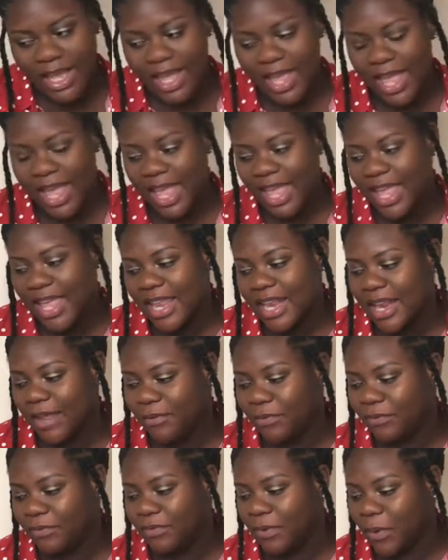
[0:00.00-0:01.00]
And
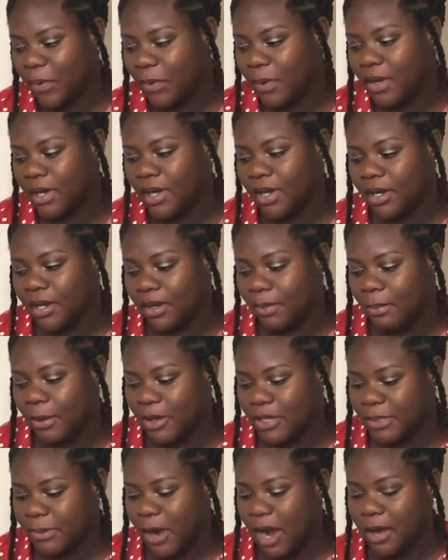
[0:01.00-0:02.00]
for
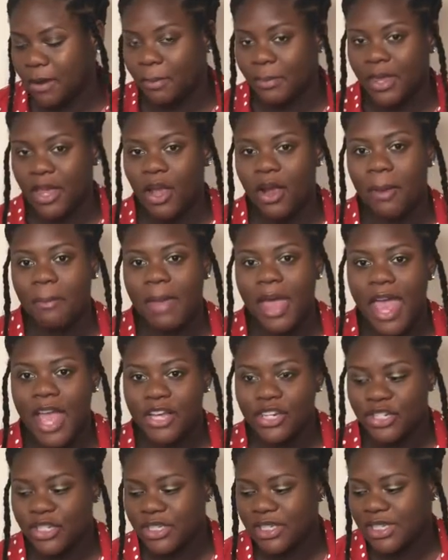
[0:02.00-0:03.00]
postpartum care, I'm
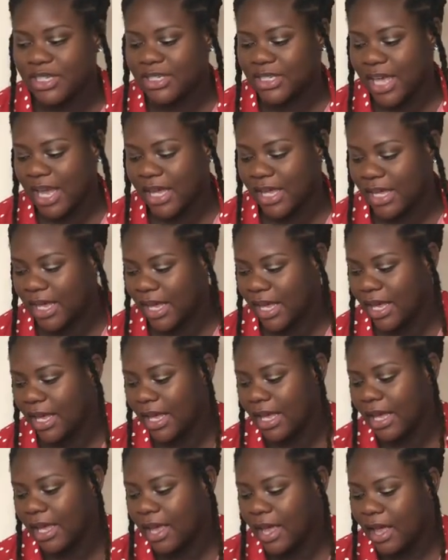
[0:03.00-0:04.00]
actually taking